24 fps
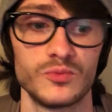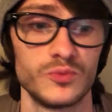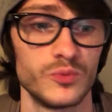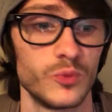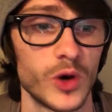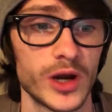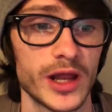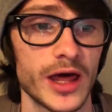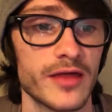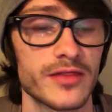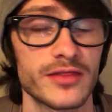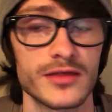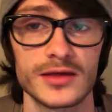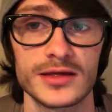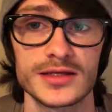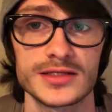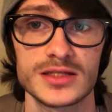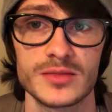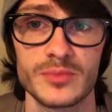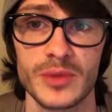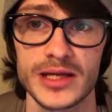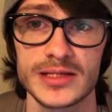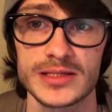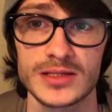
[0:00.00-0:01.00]
what I think is
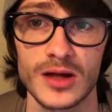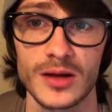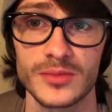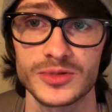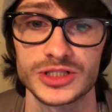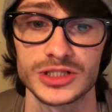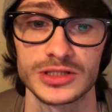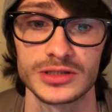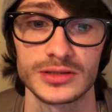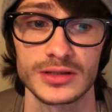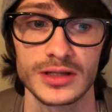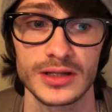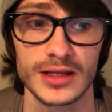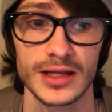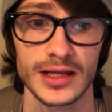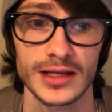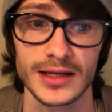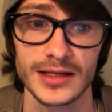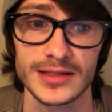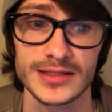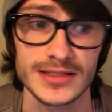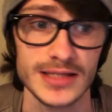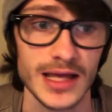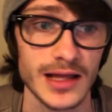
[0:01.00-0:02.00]
the best option? Can
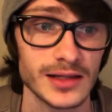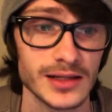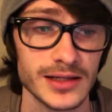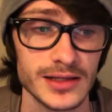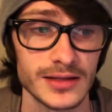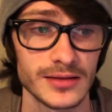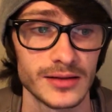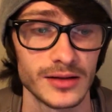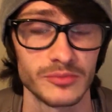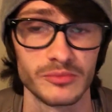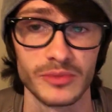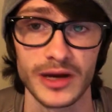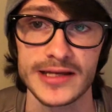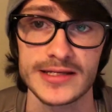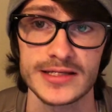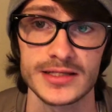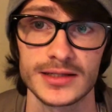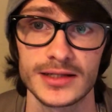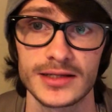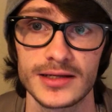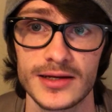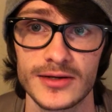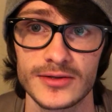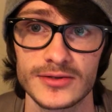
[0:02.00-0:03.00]
I sell it and buy
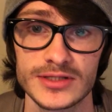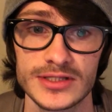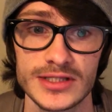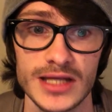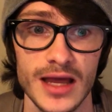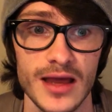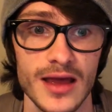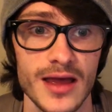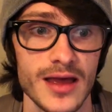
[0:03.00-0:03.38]
something else?